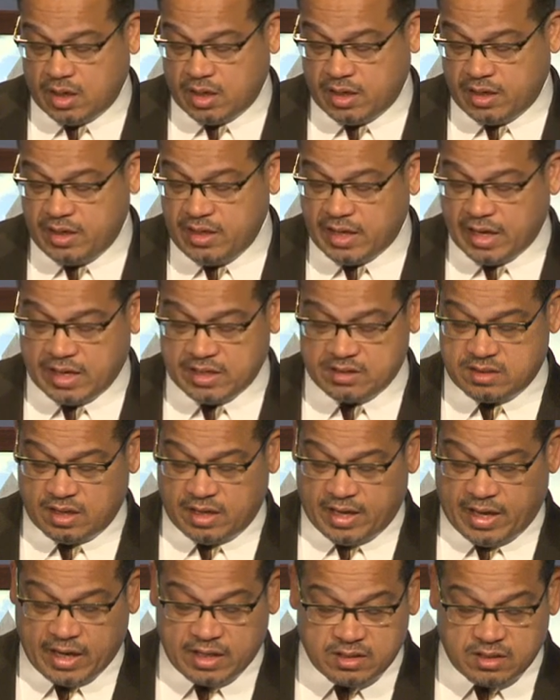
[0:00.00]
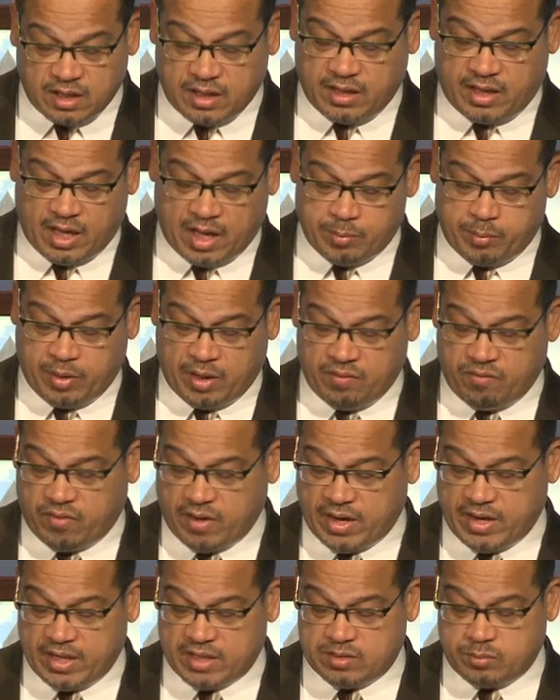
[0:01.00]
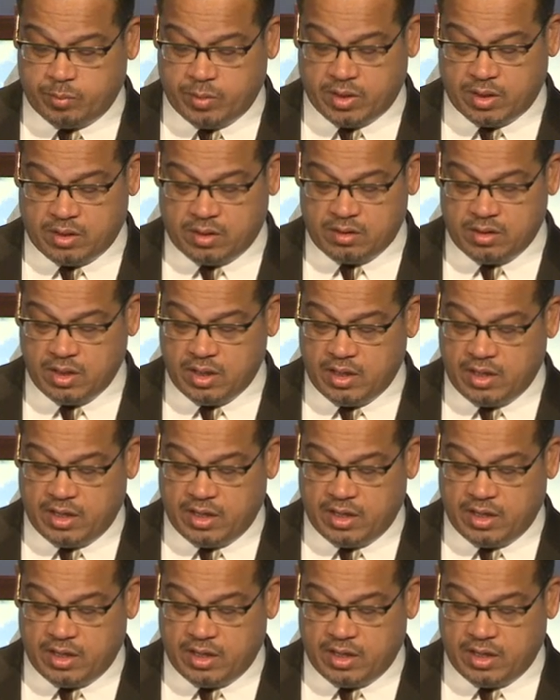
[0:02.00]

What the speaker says: He has an excellent campaign finance bill,